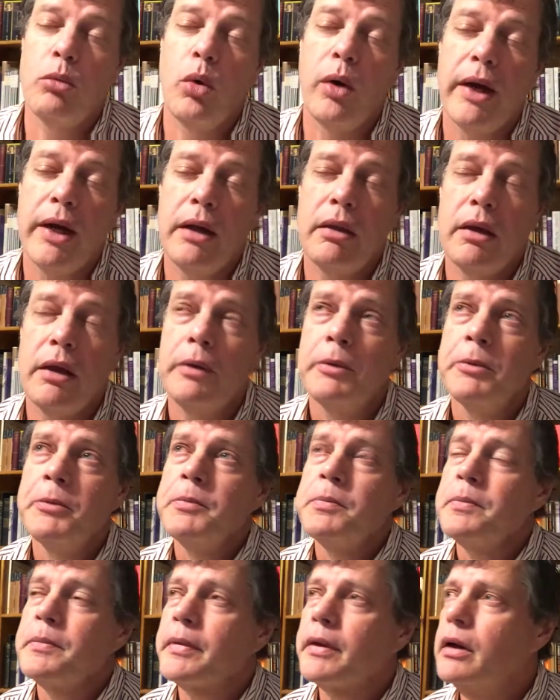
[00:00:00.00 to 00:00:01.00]
way
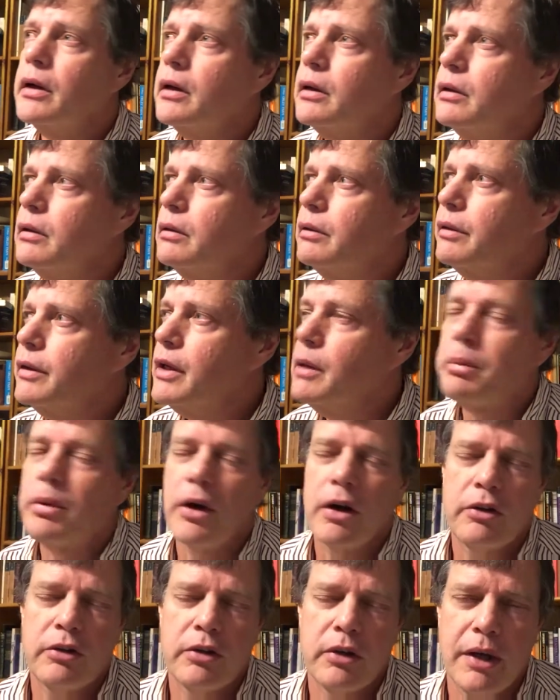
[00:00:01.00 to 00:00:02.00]
the
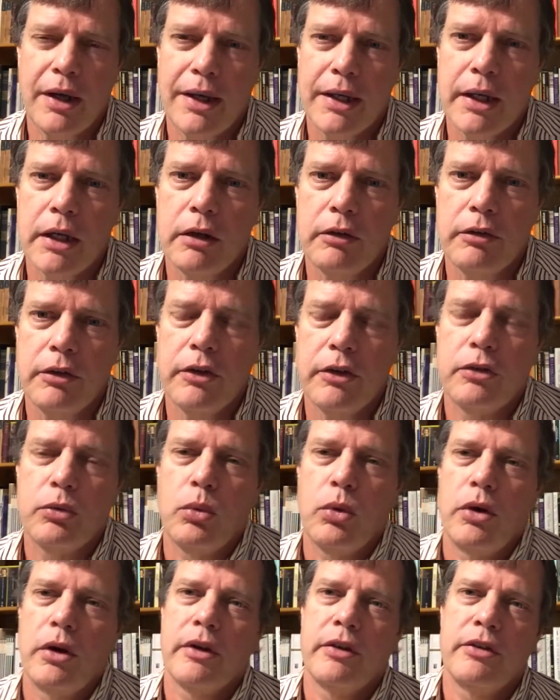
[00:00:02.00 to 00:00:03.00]
impression I get of this
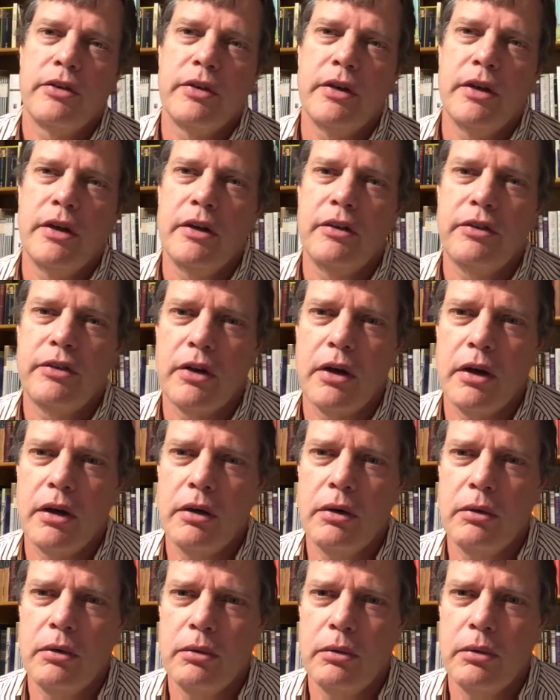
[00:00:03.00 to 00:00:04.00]
work is that it's
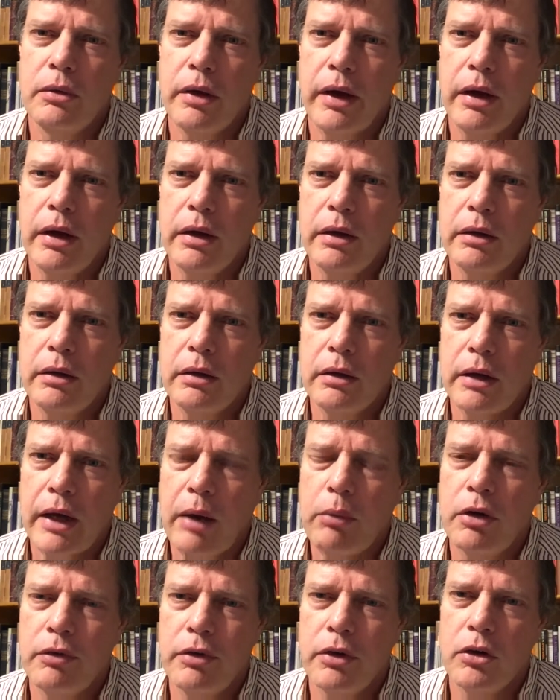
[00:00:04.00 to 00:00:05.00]

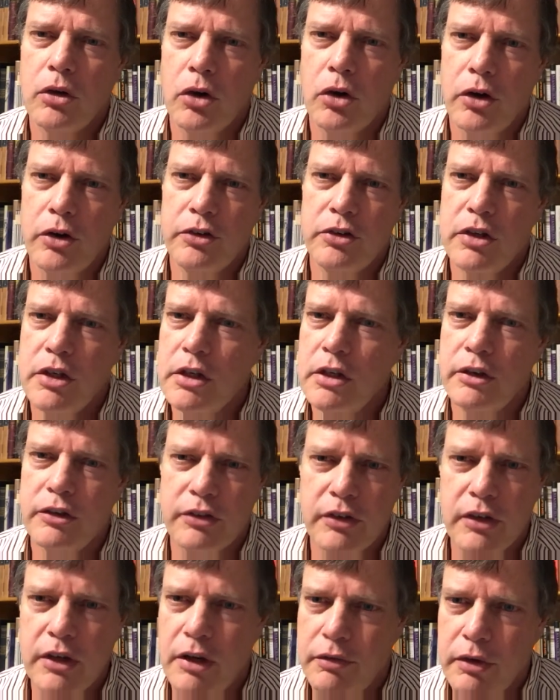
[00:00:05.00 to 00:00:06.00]
however large it is,
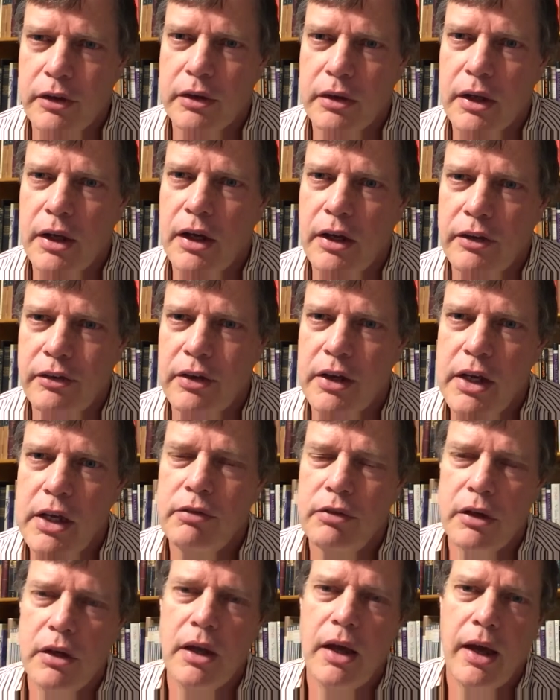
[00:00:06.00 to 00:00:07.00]
nevertheless,
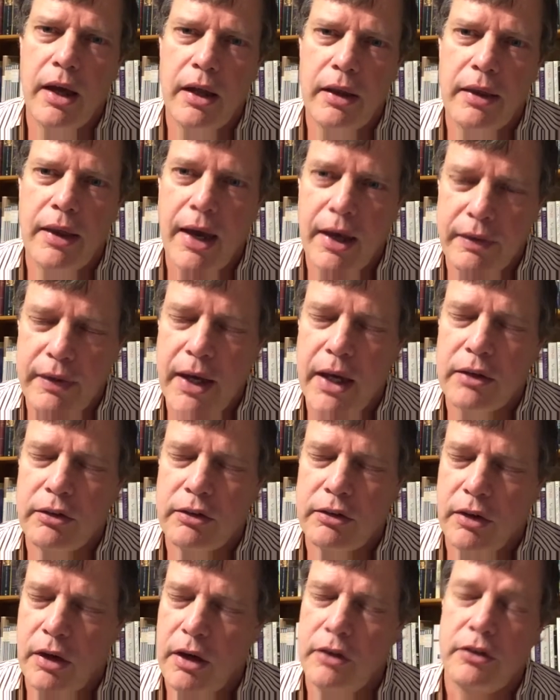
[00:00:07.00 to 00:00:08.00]
even at that
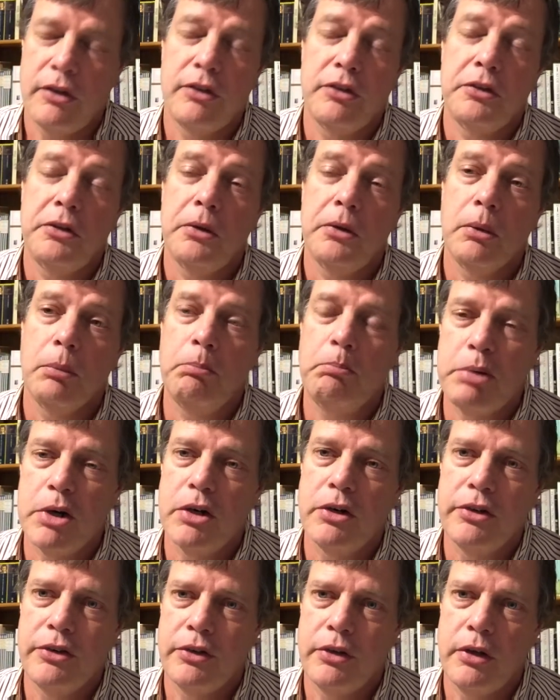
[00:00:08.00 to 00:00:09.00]
size, it's still
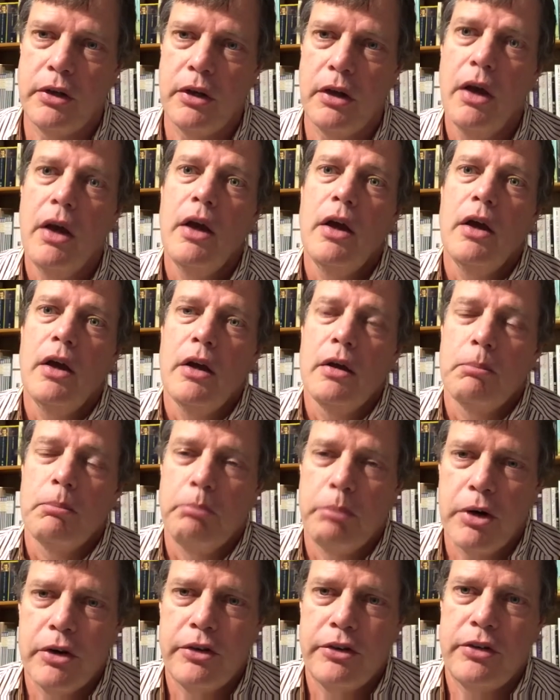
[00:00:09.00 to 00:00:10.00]

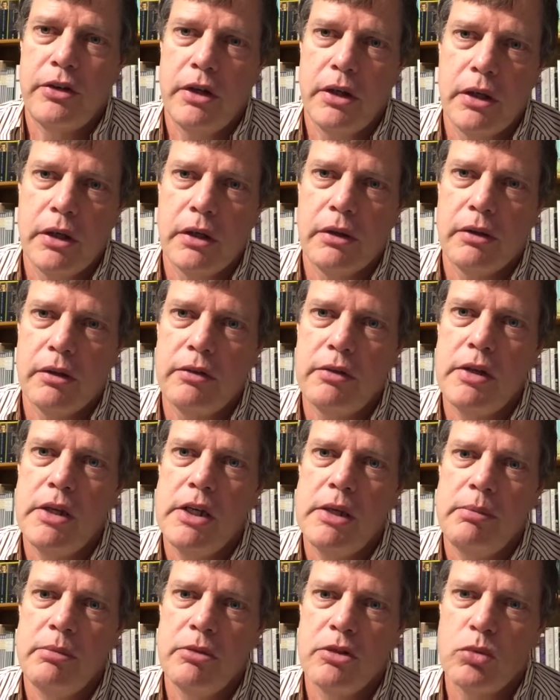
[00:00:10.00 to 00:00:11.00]
bursting at the seams,